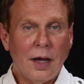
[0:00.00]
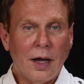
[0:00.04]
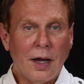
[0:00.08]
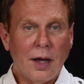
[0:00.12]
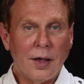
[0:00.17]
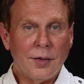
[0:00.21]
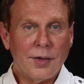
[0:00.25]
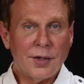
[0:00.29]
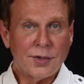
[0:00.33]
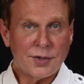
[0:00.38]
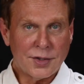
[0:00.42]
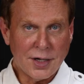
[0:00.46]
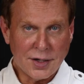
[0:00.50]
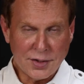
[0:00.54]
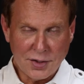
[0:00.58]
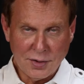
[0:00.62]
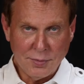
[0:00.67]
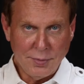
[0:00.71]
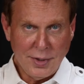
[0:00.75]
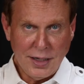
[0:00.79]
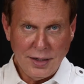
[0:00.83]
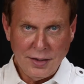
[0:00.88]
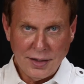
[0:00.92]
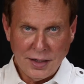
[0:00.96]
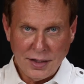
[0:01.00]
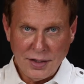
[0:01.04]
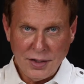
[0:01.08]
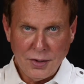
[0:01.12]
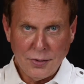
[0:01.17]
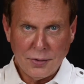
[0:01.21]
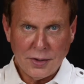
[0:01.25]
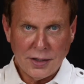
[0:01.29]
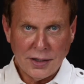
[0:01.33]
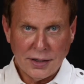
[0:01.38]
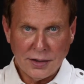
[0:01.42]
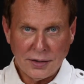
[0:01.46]
Uh, this doesn't mean that
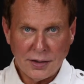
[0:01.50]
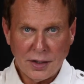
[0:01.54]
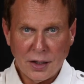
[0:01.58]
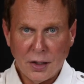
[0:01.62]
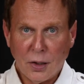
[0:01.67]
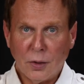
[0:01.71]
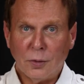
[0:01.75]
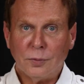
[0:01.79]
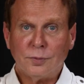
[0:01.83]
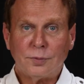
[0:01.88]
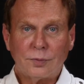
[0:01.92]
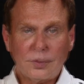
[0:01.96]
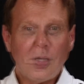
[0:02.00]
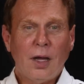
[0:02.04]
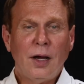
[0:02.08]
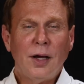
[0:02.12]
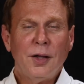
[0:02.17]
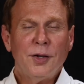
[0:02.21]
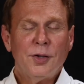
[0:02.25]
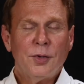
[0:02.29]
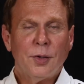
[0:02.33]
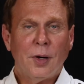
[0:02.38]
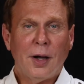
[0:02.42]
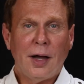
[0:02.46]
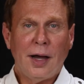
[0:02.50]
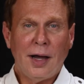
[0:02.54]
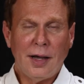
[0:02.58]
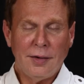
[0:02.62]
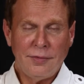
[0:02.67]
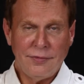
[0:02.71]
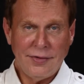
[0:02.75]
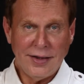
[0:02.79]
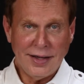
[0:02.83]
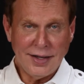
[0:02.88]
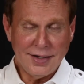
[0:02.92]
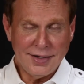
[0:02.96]
you can go onto a
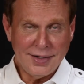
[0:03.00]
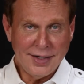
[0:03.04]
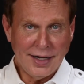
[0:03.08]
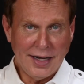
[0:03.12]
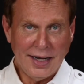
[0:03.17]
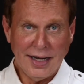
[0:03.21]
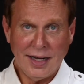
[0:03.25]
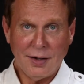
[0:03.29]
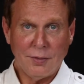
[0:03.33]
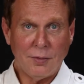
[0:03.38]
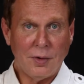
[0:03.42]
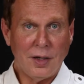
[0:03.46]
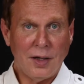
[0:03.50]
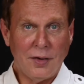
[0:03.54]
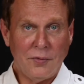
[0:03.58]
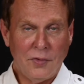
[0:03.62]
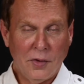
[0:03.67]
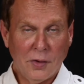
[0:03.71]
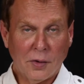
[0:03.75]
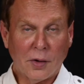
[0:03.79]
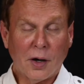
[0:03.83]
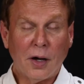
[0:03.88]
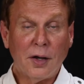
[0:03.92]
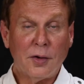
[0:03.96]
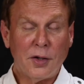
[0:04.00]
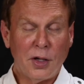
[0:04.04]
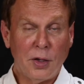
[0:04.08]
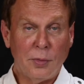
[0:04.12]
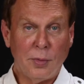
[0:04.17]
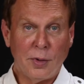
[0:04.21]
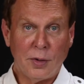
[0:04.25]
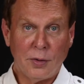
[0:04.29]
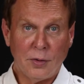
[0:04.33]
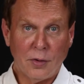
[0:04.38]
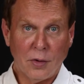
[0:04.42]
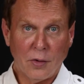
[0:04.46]
high fat diet if you're on
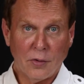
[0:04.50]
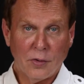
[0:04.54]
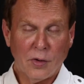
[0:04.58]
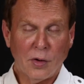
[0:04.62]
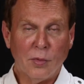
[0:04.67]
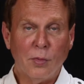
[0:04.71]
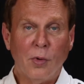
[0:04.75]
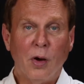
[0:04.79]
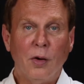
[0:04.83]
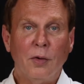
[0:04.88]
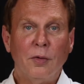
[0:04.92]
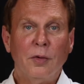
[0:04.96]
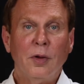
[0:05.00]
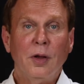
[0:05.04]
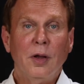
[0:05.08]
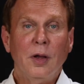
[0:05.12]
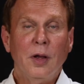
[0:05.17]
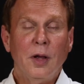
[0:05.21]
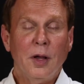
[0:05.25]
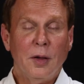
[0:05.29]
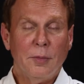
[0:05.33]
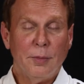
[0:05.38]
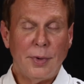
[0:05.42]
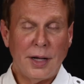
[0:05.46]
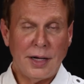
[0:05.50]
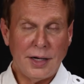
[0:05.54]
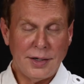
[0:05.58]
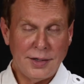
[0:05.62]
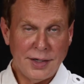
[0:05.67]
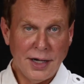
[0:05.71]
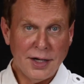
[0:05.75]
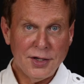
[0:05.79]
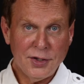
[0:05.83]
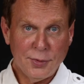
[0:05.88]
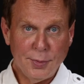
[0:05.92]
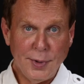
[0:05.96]
human growth hormone, but
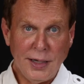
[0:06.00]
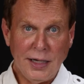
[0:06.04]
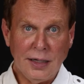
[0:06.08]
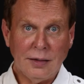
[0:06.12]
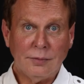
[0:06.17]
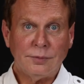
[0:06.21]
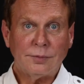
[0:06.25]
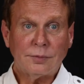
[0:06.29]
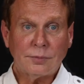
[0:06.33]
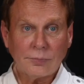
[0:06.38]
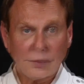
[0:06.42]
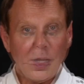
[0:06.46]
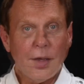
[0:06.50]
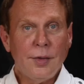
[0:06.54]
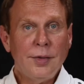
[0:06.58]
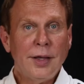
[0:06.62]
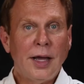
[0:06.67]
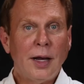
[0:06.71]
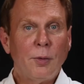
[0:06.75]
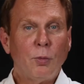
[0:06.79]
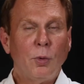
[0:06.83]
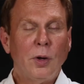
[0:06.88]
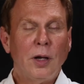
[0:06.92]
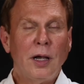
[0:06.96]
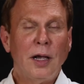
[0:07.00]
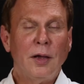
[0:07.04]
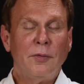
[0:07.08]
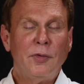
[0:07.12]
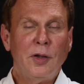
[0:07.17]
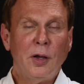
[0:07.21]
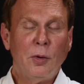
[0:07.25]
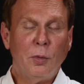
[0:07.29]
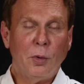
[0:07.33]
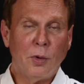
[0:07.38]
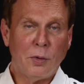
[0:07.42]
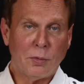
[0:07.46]
it does mean that
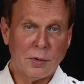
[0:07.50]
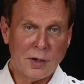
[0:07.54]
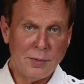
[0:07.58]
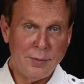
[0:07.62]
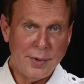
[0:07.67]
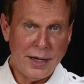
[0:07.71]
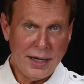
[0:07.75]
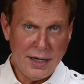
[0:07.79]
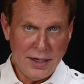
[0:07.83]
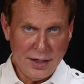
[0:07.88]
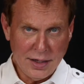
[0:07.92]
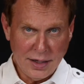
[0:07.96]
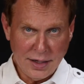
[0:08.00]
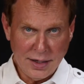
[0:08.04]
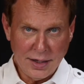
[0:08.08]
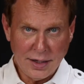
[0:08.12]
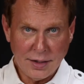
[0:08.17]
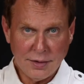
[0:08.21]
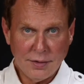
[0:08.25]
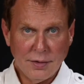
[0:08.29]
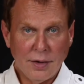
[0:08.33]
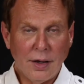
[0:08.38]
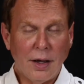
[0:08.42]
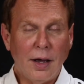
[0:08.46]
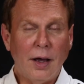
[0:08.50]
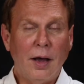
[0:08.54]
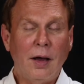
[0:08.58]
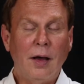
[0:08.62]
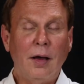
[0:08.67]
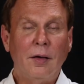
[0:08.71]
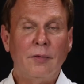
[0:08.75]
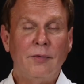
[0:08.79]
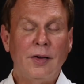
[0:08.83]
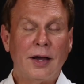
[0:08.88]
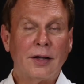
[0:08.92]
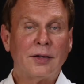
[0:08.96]
if you will remain on an
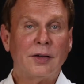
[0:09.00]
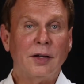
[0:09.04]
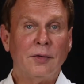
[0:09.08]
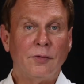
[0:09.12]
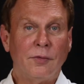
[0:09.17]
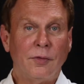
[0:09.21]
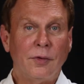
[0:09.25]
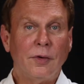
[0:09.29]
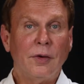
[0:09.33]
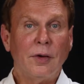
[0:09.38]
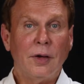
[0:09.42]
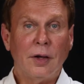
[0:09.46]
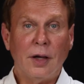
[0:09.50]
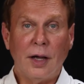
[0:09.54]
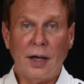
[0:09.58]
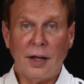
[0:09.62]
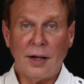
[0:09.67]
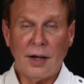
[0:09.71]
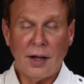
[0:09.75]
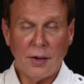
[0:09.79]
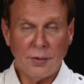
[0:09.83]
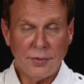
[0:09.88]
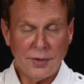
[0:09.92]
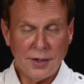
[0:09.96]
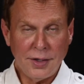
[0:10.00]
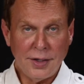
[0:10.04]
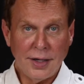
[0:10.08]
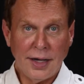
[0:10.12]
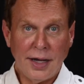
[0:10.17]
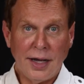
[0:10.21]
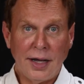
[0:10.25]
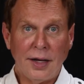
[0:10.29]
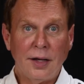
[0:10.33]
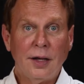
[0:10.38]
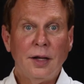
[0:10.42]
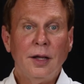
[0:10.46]
effective and healthy
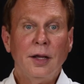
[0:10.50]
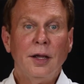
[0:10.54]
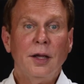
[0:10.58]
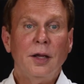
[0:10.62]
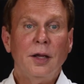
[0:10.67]
diet,